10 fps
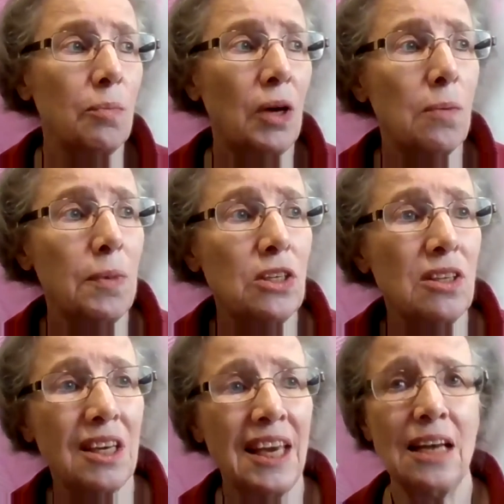coming to
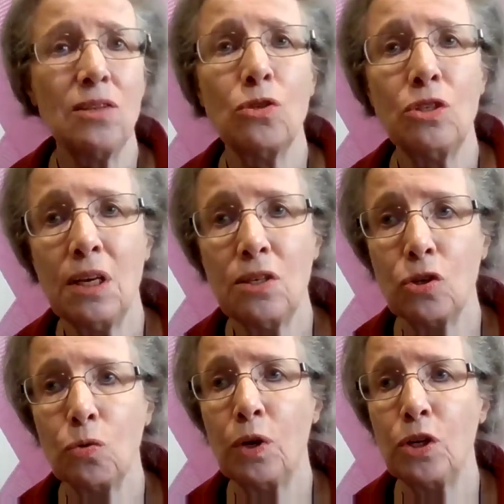the cancer
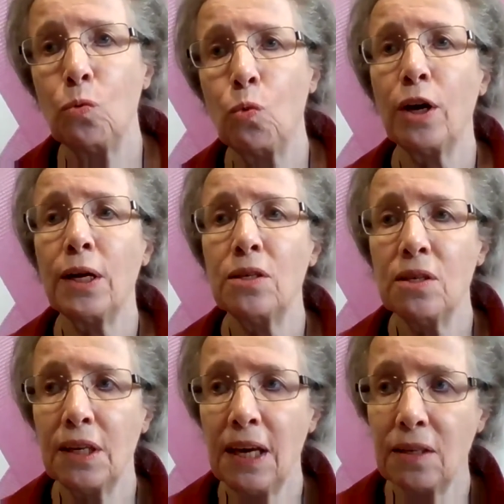center, when you walk
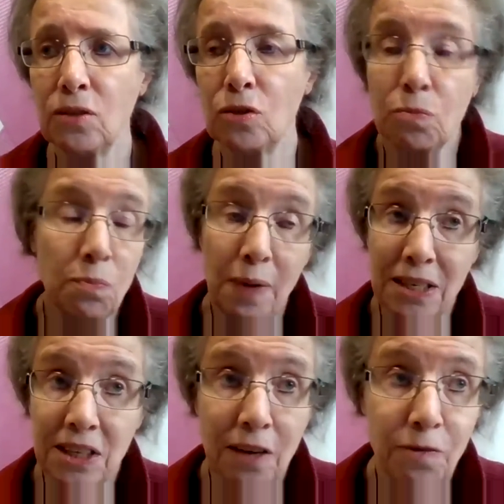into the cancer,
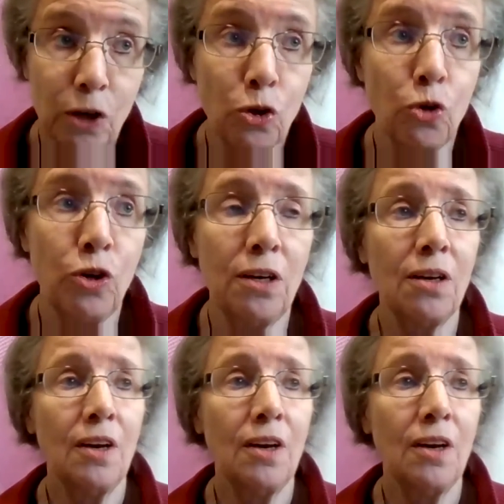myself included,